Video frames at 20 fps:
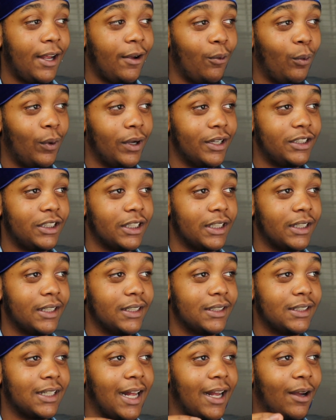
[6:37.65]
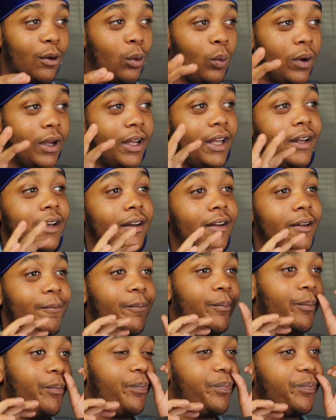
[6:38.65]
which is like and
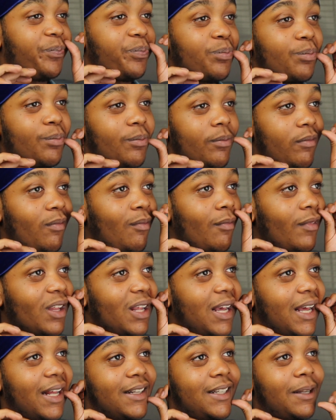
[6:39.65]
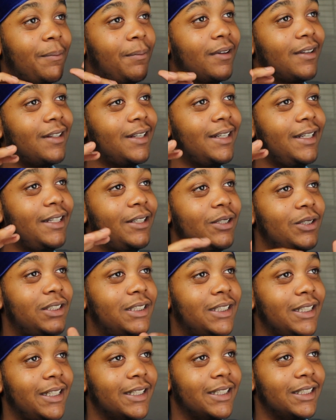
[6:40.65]
typically you
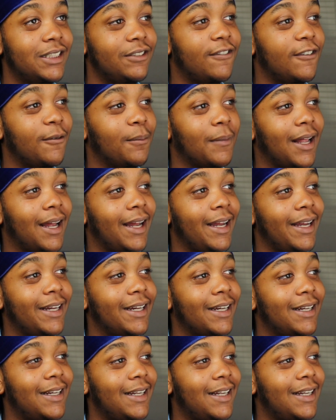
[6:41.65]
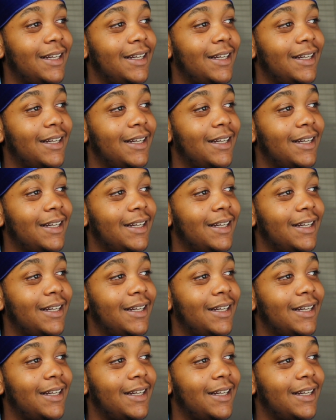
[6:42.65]
see this from like,